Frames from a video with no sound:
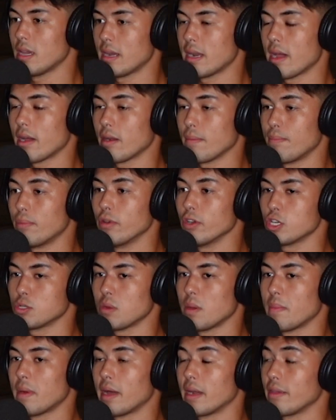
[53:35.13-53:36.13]
and how to push my
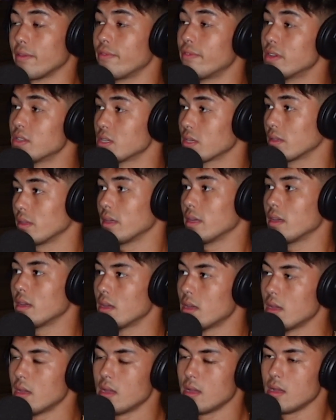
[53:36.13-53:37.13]
body physically.
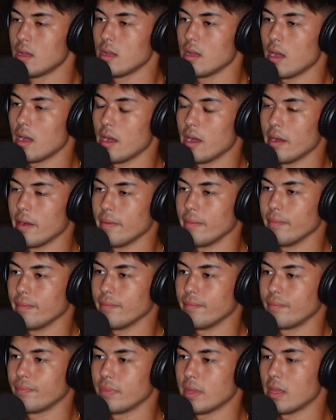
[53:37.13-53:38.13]

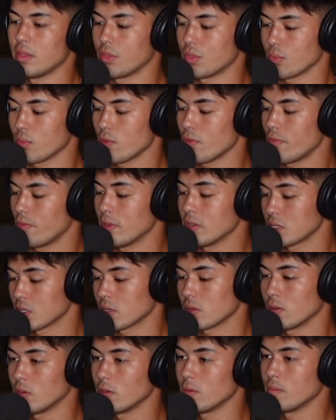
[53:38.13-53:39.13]
And through
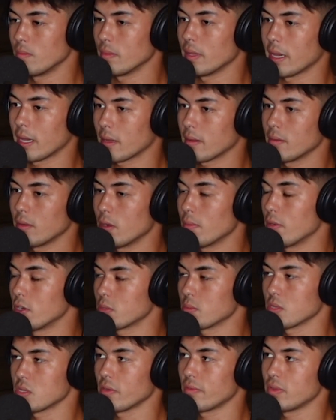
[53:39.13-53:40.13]
physical, like, you know,
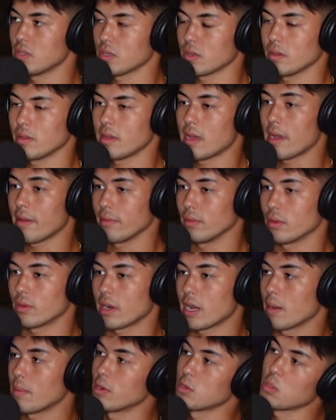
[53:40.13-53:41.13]
pushing myself physically, I learned
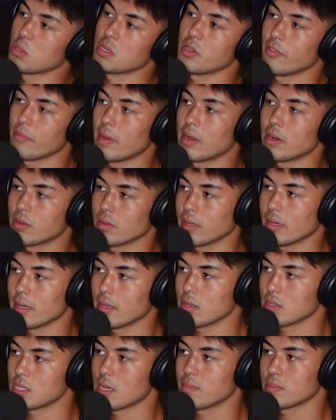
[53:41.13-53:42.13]
how to push myself mentally at
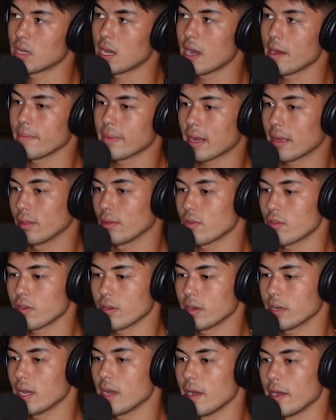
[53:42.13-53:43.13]
the same time. Like I
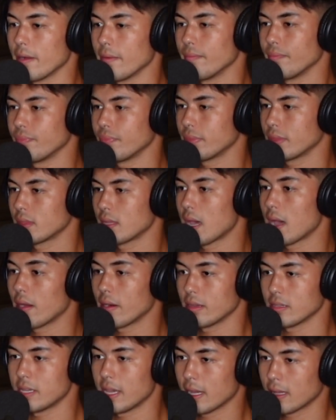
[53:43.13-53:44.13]
learned how
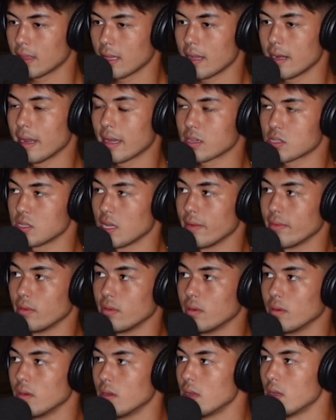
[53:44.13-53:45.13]
to take that next
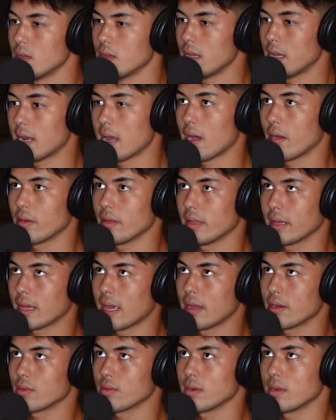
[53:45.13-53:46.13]
level and how to like
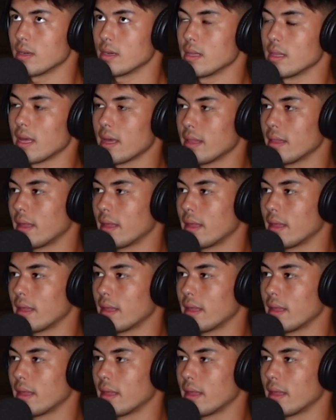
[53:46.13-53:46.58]
enter into that